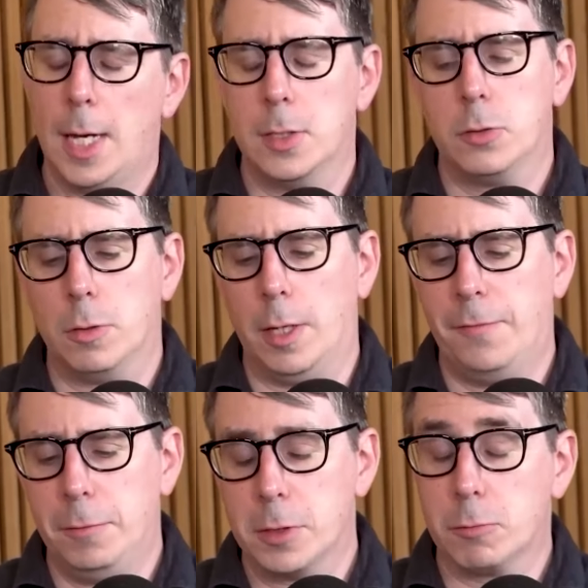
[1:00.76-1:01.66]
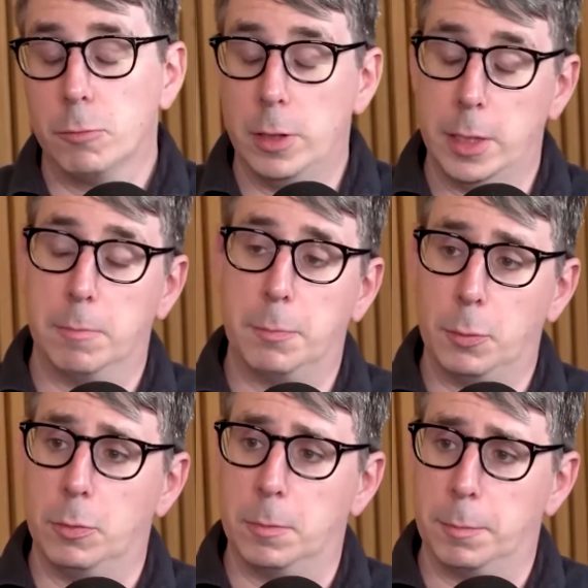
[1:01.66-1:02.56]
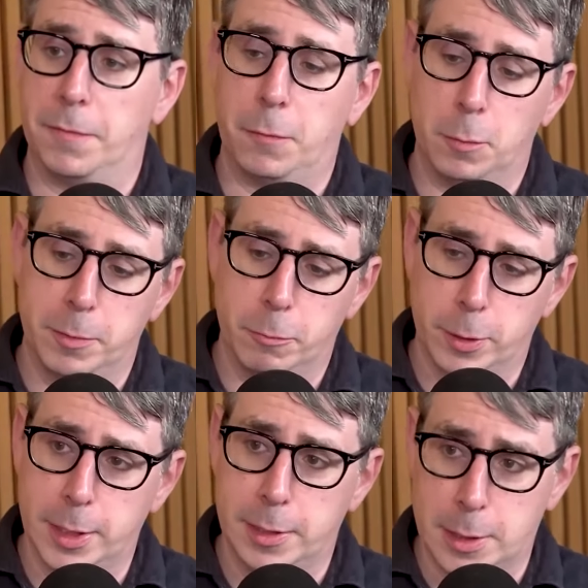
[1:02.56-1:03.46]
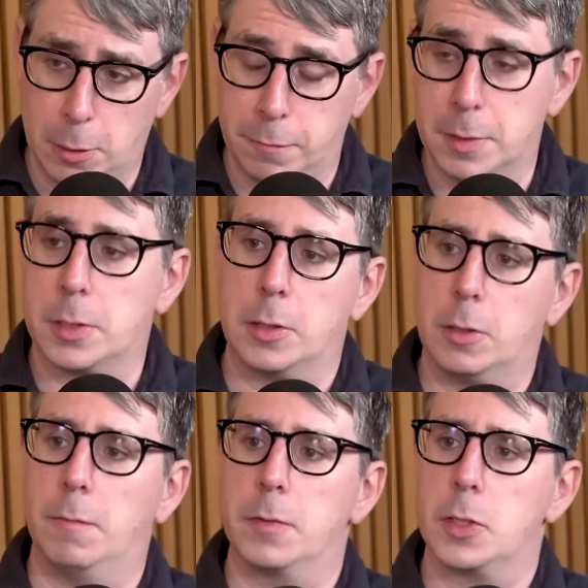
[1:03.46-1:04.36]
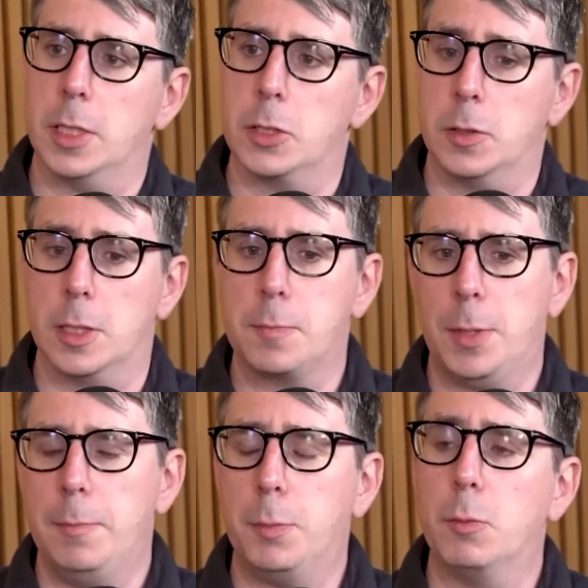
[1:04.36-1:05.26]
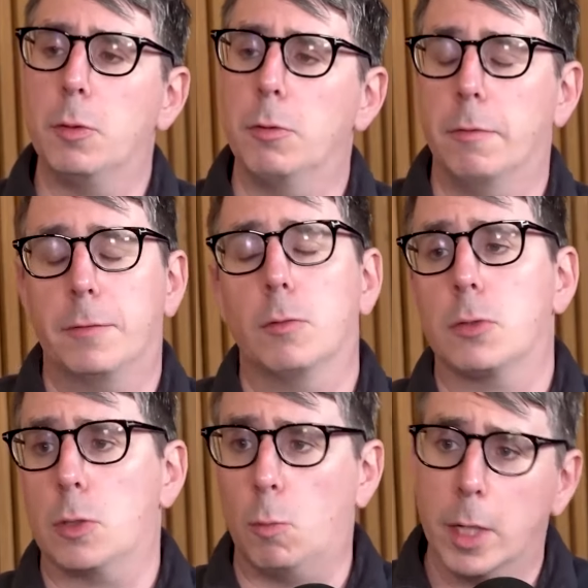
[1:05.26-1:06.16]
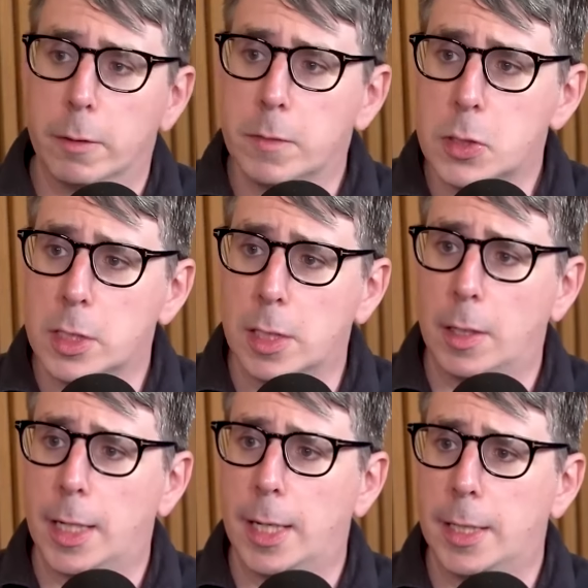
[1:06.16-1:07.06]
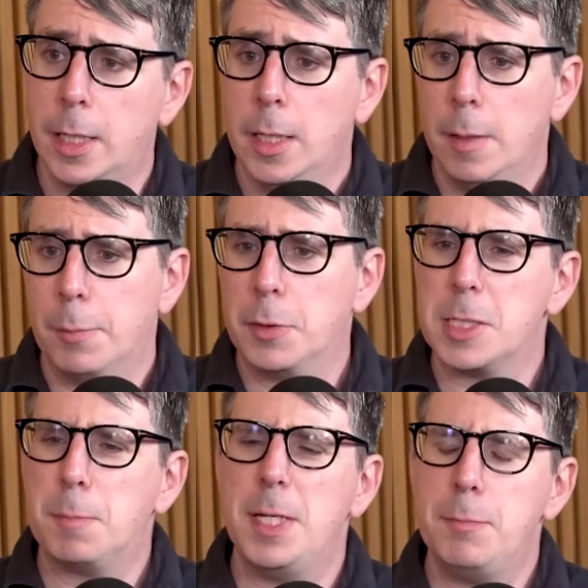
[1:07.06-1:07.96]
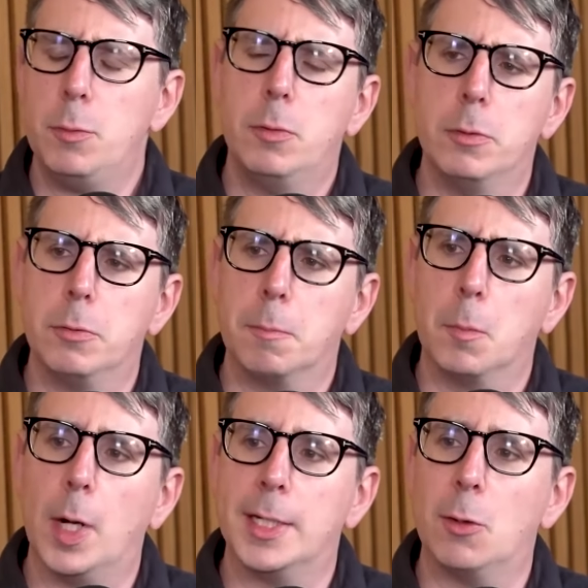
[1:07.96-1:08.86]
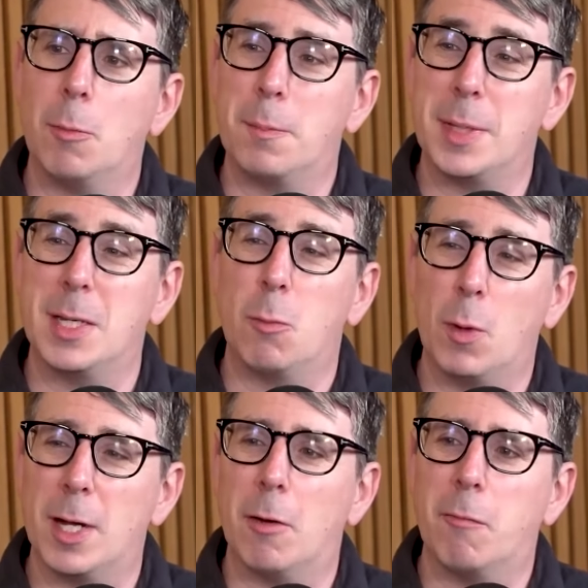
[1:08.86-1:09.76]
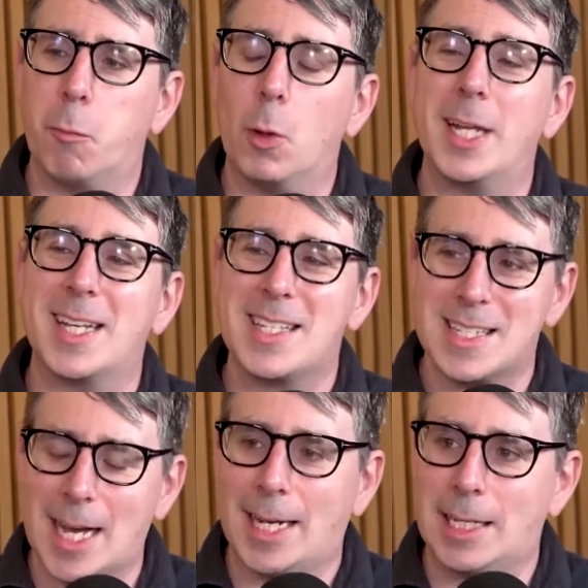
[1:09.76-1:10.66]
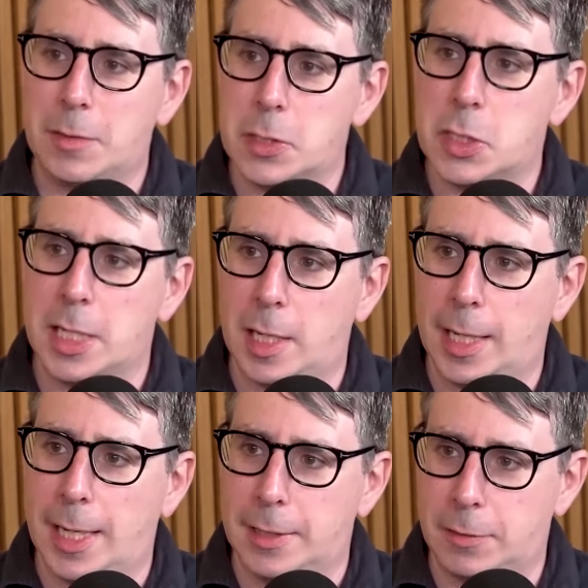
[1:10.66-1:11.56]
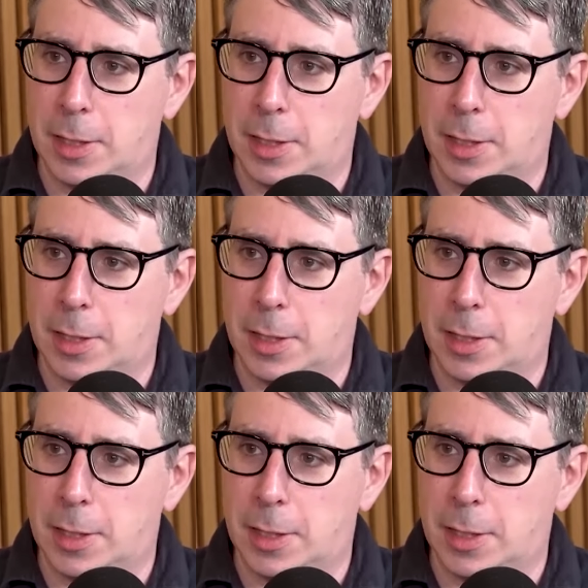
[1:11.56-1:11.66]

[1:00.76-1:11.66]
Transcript: Andrew, I feel it's really important before we really delve into the conversation. There's people who, of course, are aware of the C I A, but there's people who might not be aware of what exactly the C I A